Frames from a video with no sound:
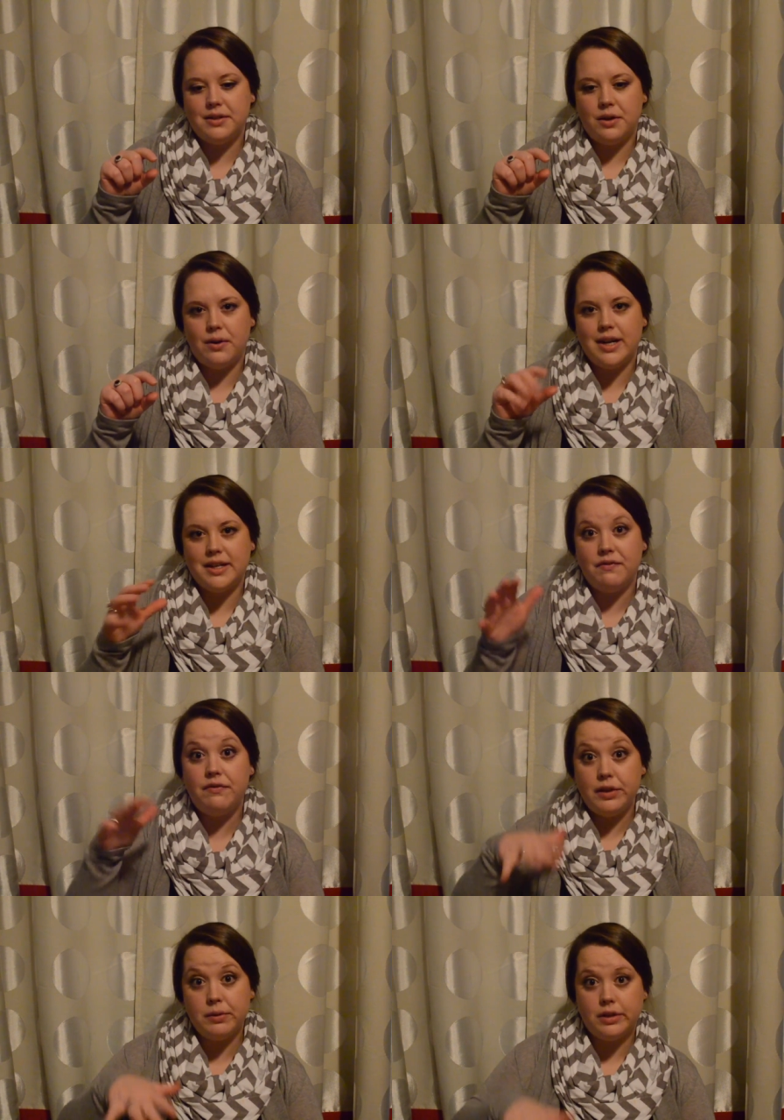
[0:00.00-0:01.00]
So I did
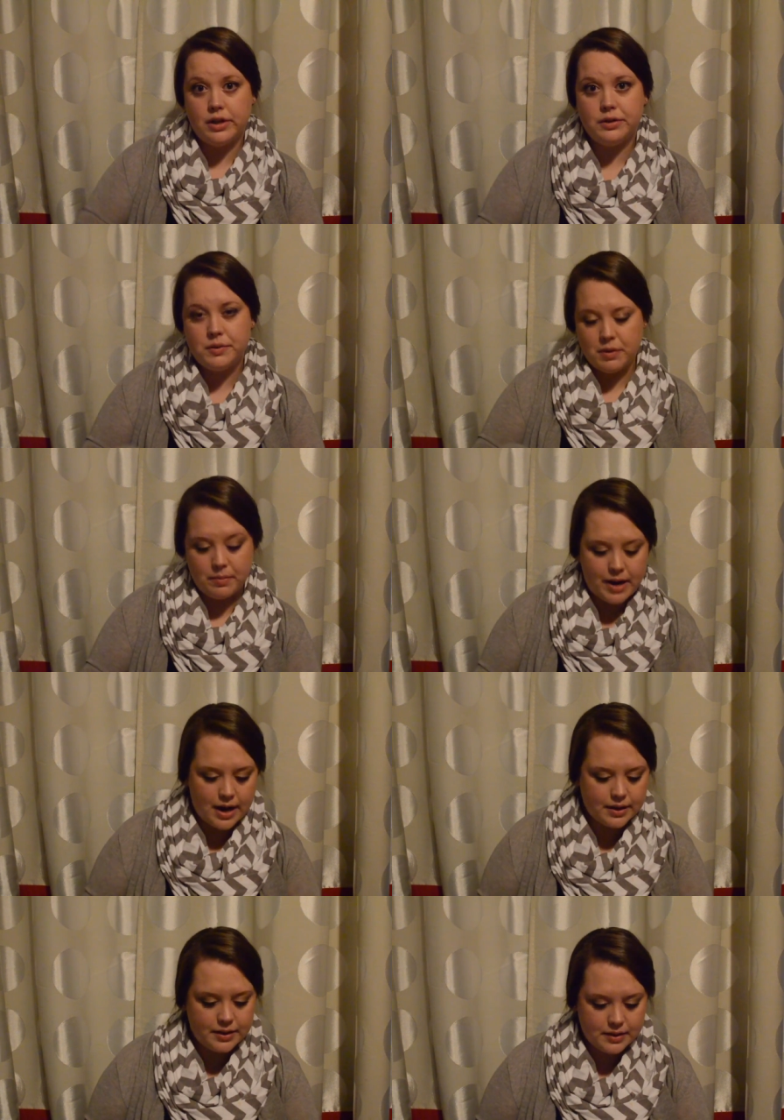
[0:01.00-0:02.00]
fewer loads per
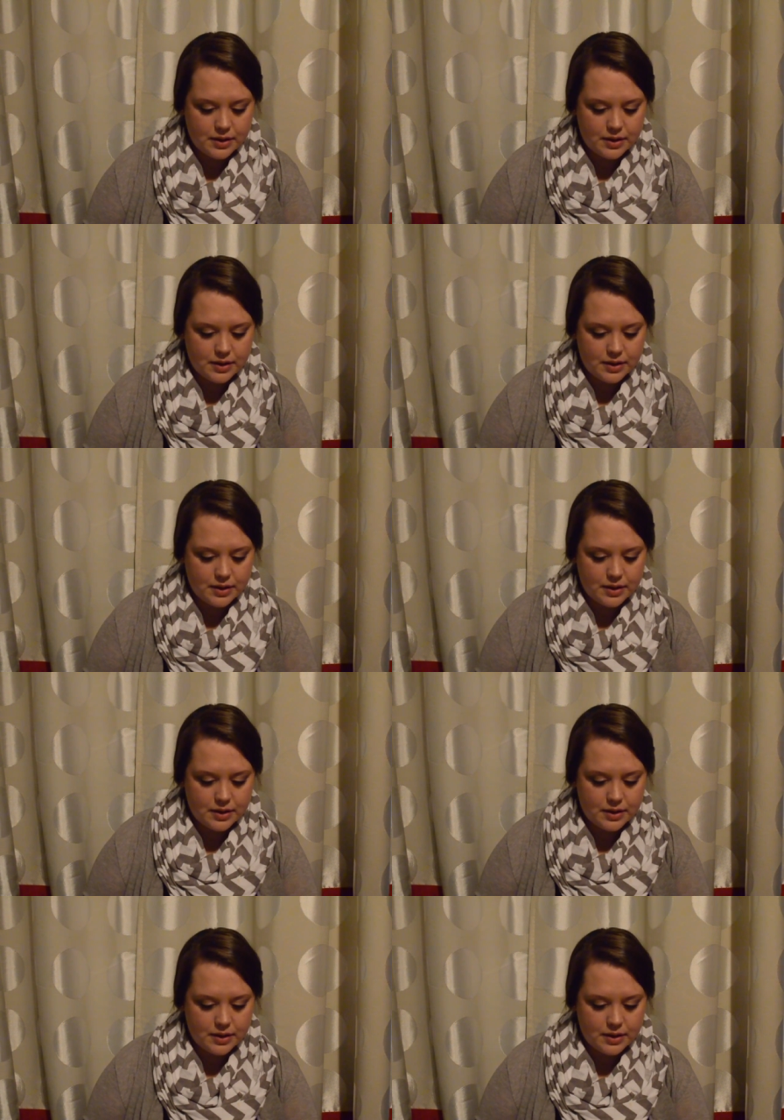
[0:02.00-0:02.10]
box.